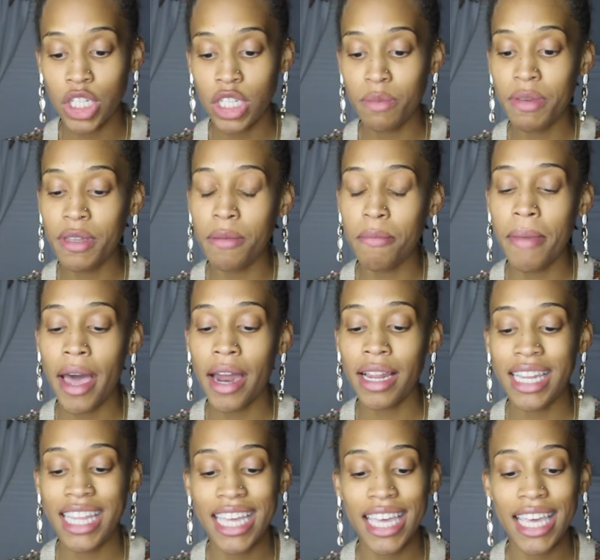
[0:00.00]
She's been
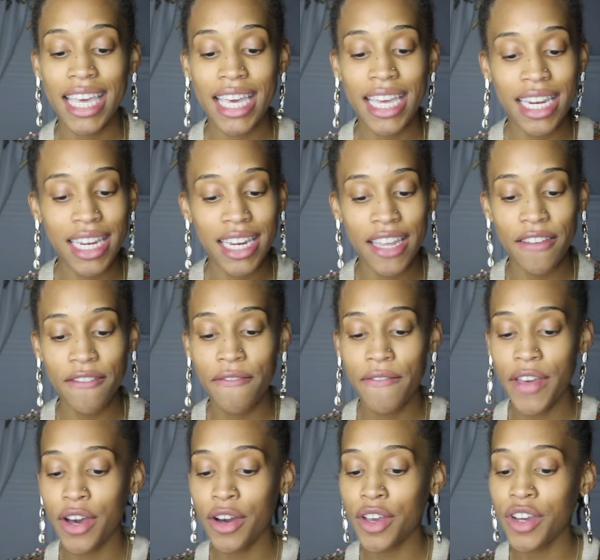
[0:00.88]
battling kidney
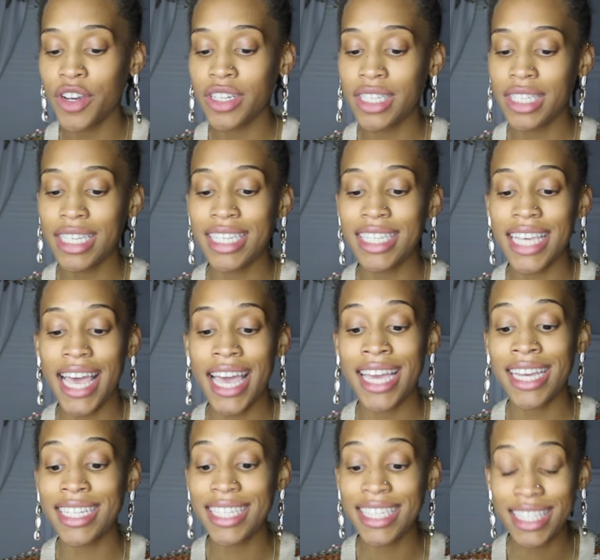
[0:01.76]
failure since
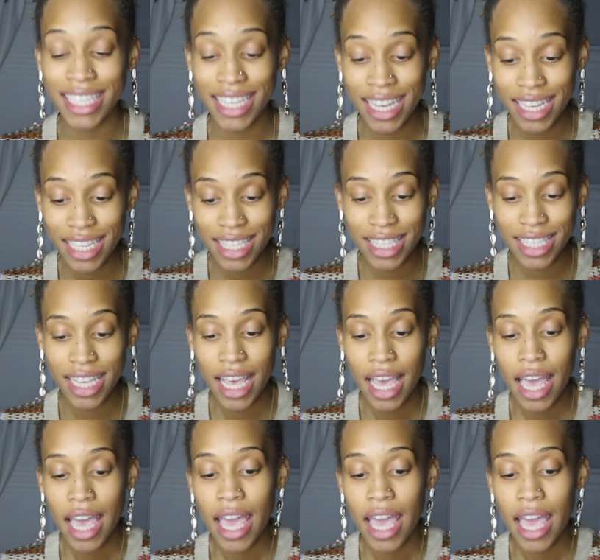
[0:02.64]
age 6.